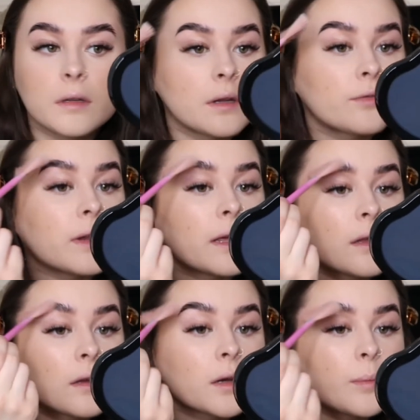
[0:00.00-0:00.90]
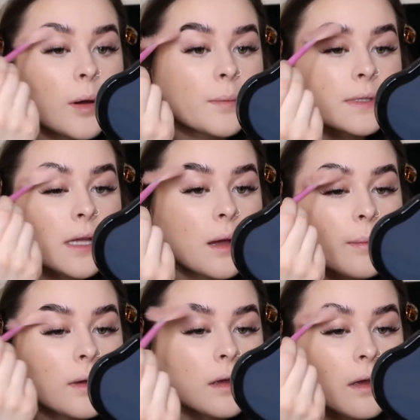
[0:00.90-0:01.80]
Lovely. I'm going to pop
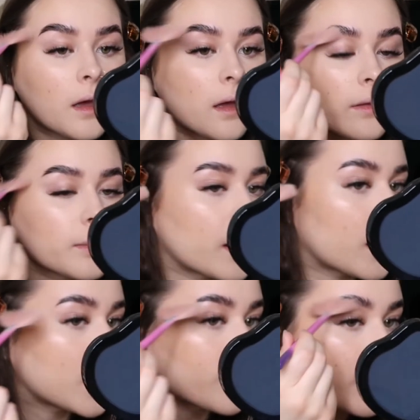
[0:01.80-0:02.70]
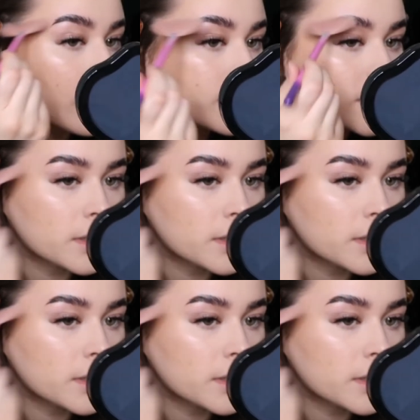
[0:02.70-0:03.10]
some under my eyebrows